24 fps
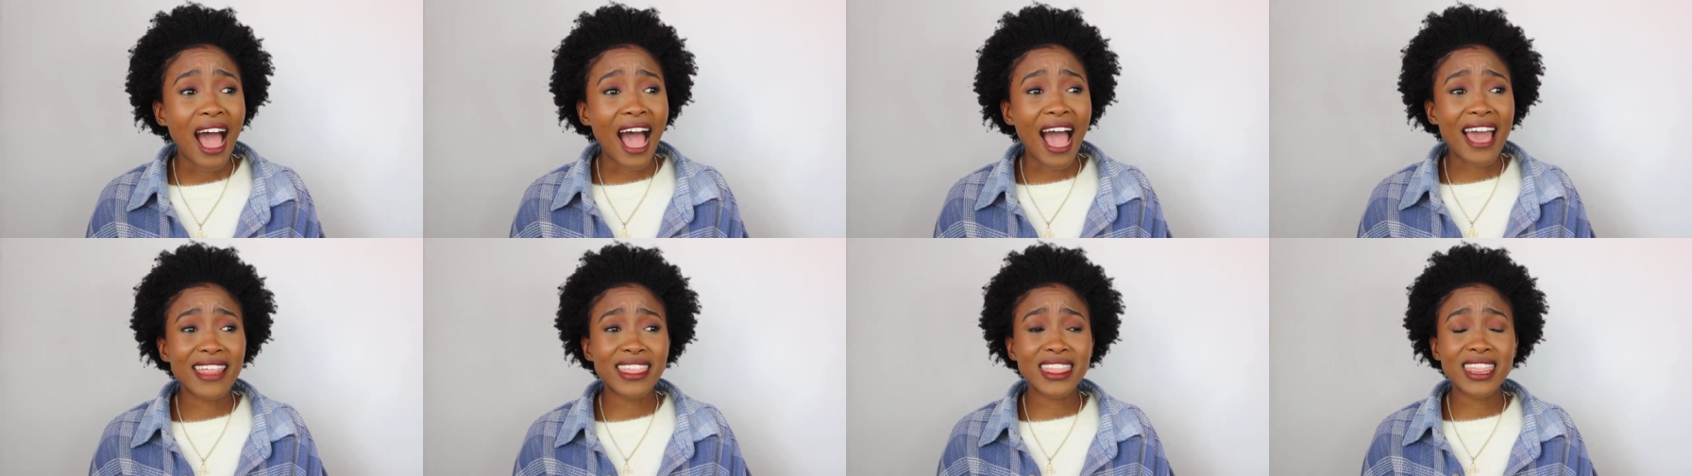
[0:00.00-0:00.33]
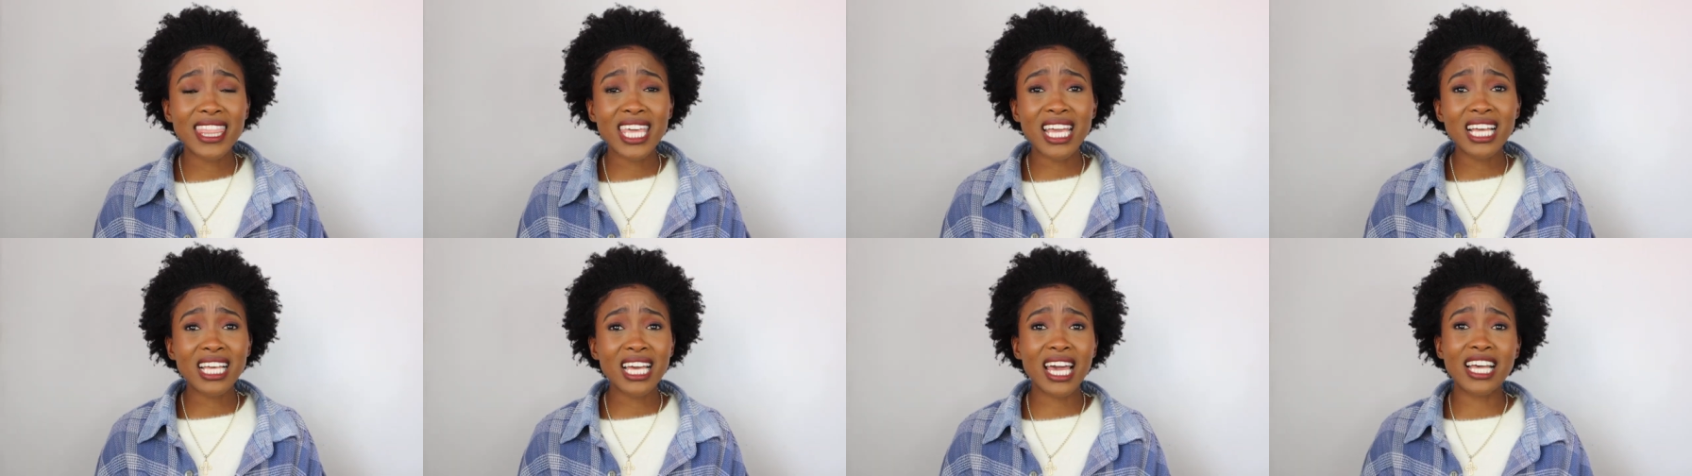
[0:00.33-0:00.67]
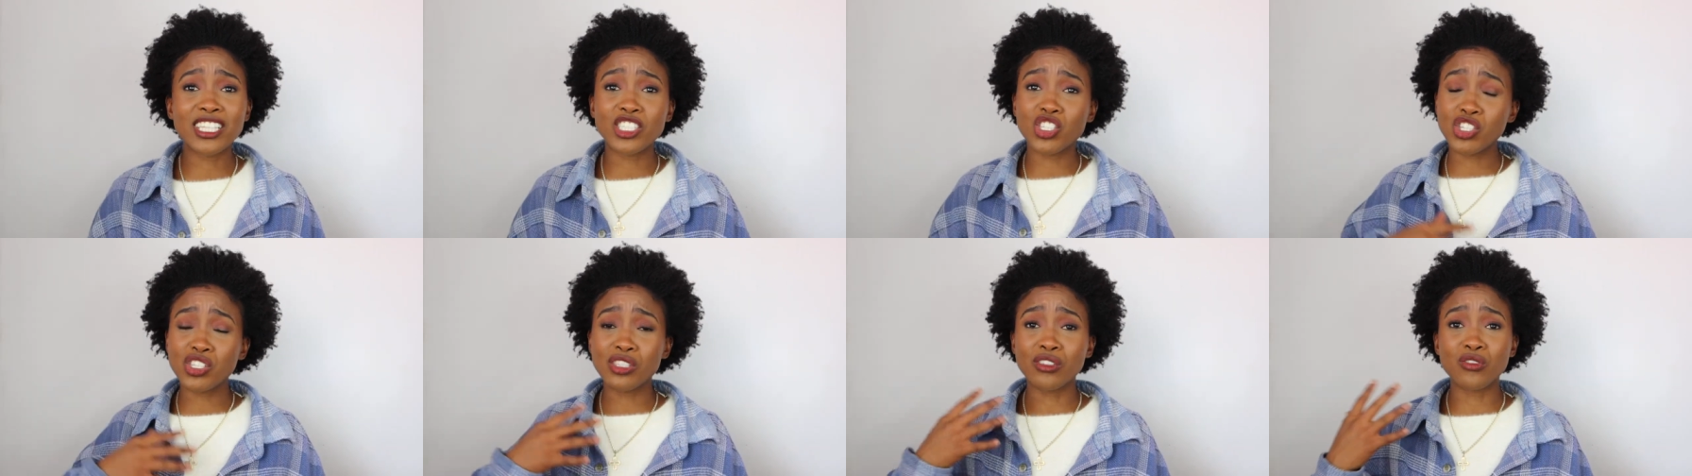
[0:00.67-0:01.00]
I think
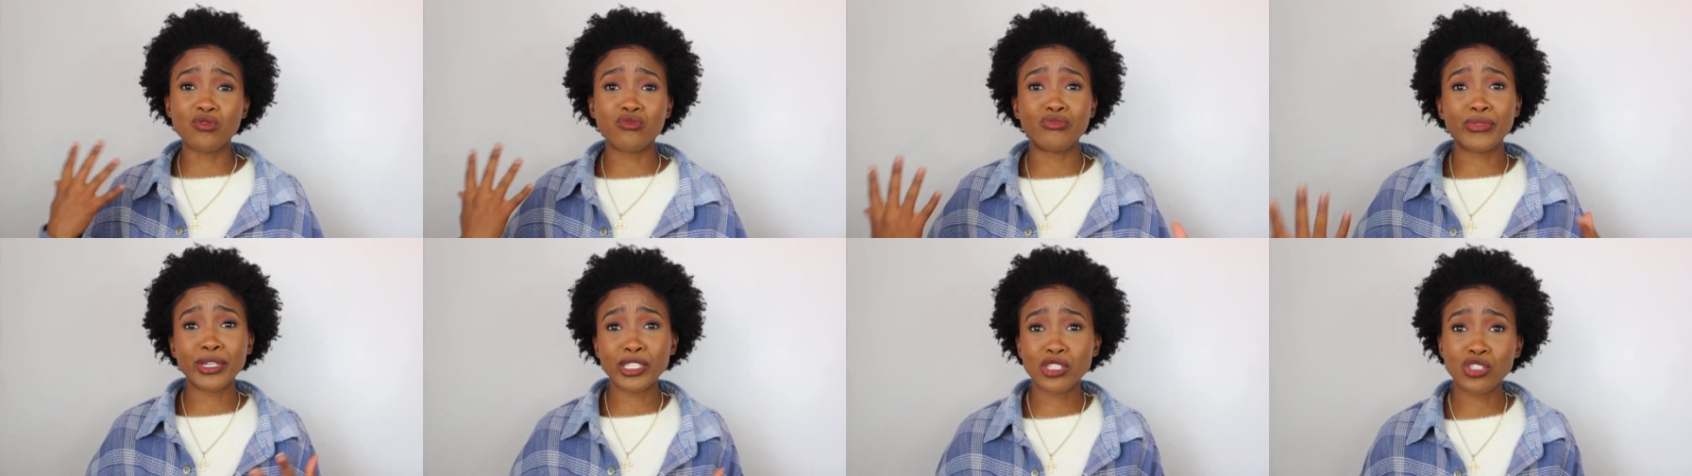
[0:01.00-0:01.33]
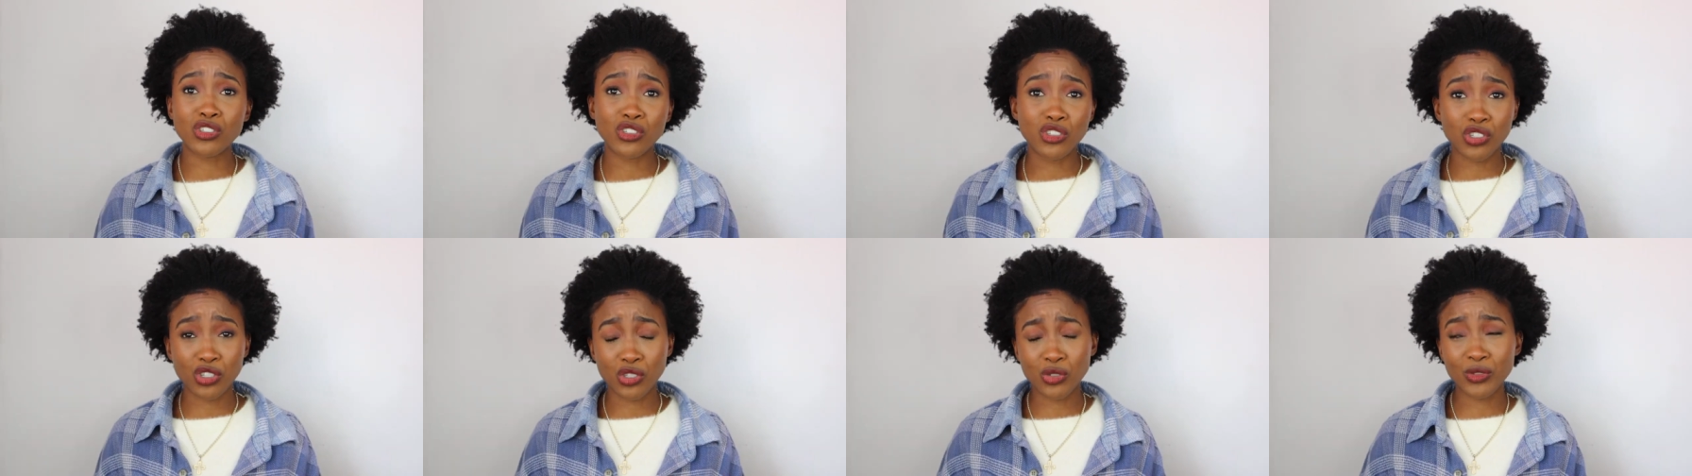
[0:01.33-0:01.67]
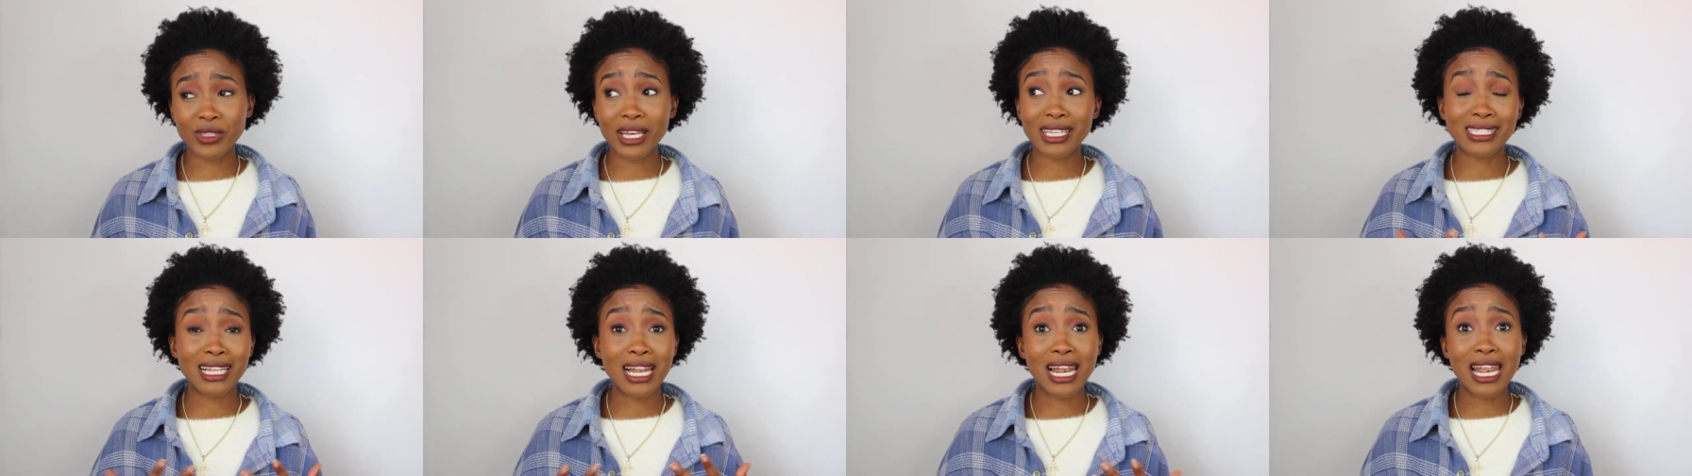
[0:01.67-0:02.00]
it's just the residue
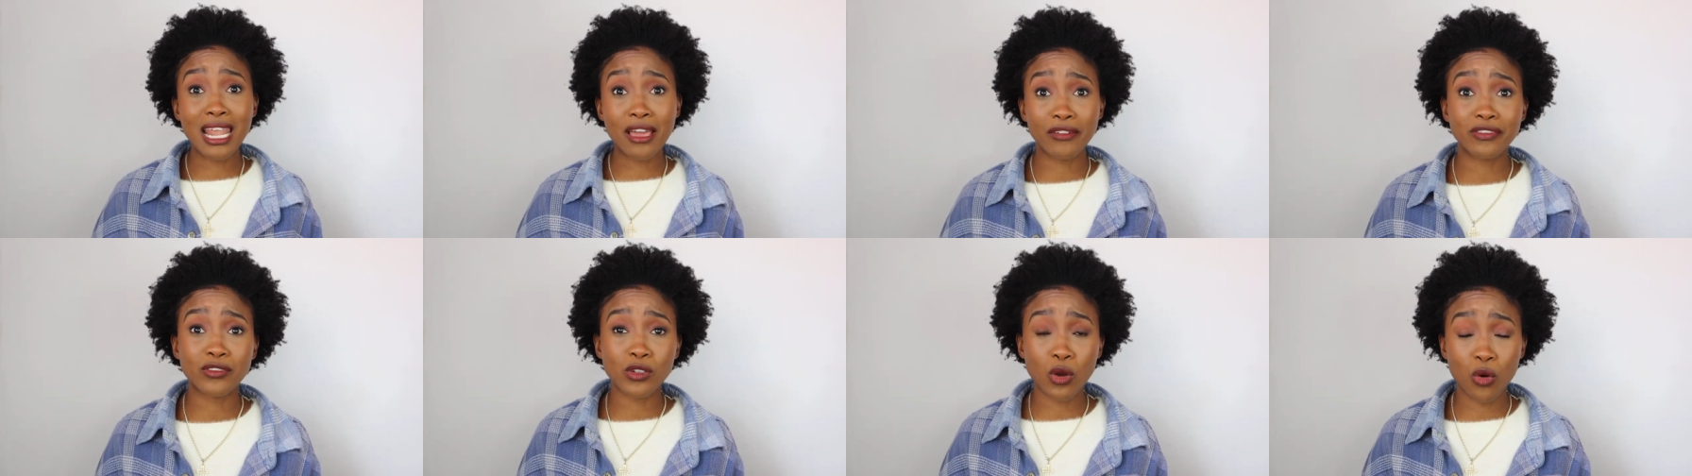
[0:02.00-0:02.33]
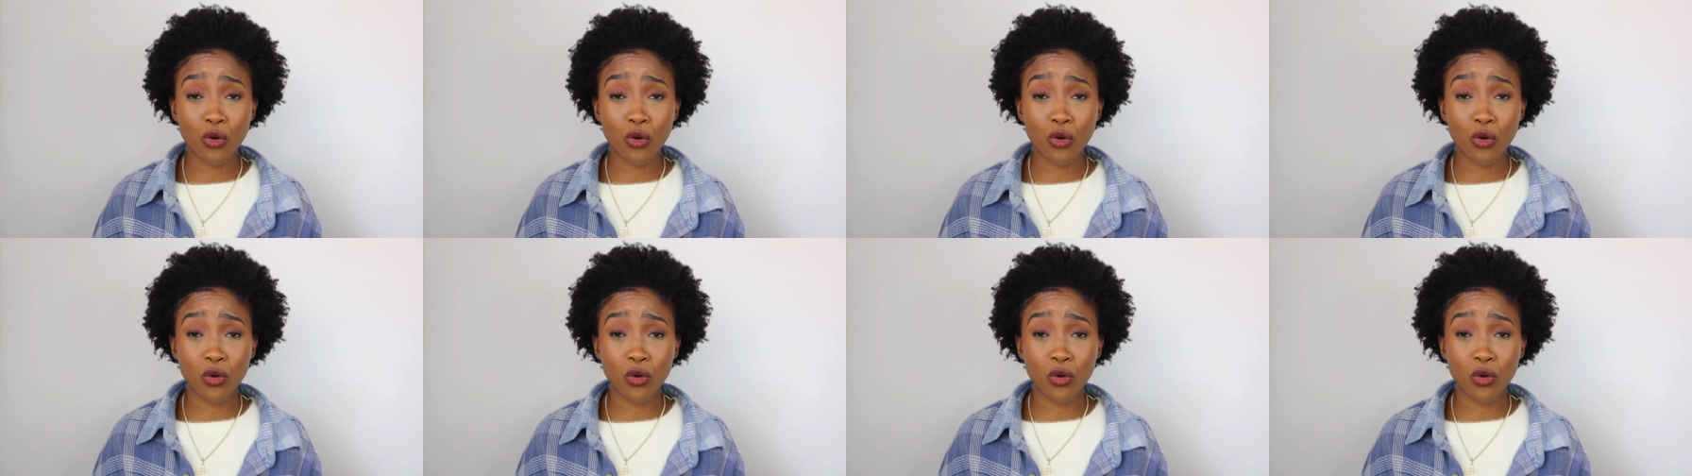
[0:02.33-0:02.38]
that's left